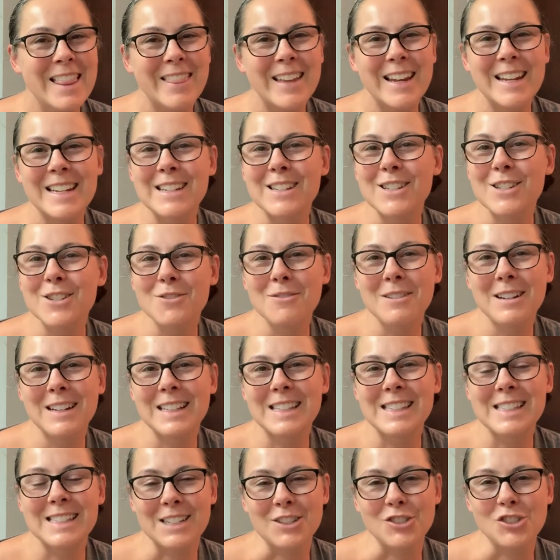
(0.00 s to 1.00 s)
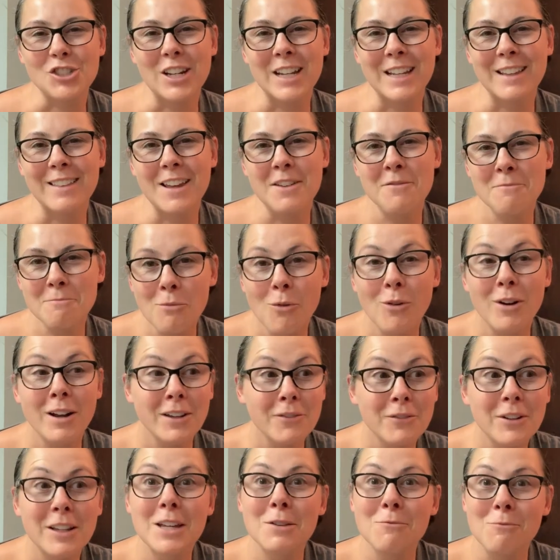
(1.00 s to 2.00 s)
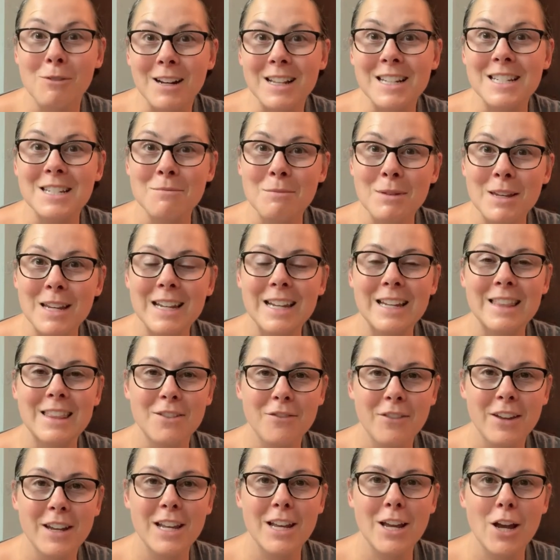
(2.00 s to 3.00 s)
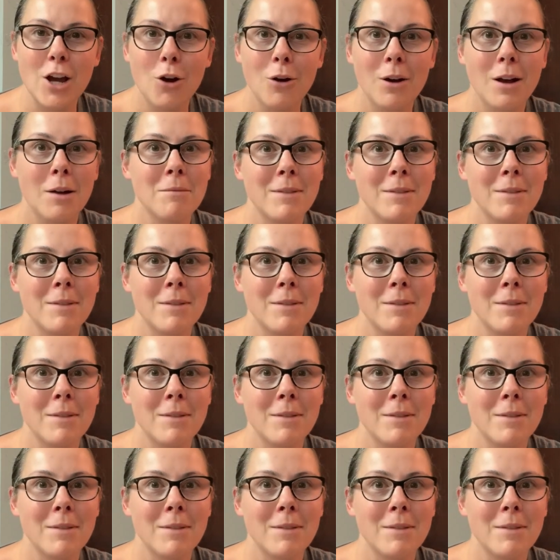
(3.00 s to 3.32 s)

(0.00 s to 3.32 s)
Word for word: They didn't do any stitching. They really wanted to be in the video.